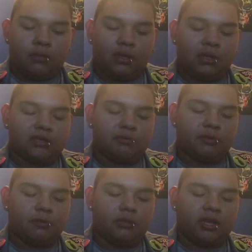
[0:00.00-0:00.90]
is
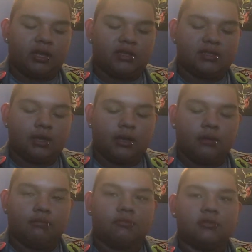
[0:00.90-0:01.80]
people like
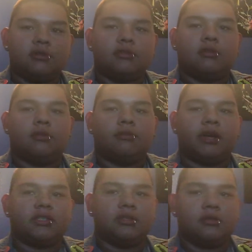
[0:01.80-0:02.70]
say sew them
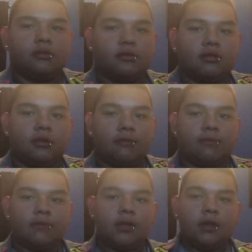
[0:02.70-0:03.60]
patches on yourself.
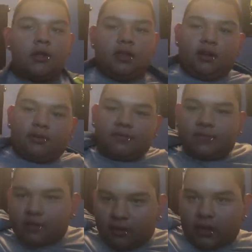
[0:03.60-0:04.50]
Look,
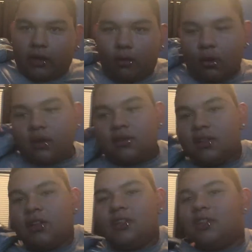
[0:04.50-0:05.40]
okay, hold on.
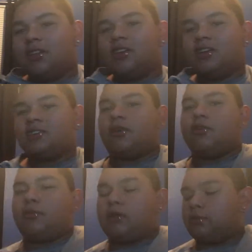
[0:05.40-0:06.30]
Sewing
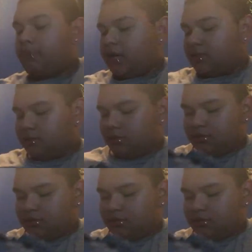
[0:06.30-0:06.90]
about the patches on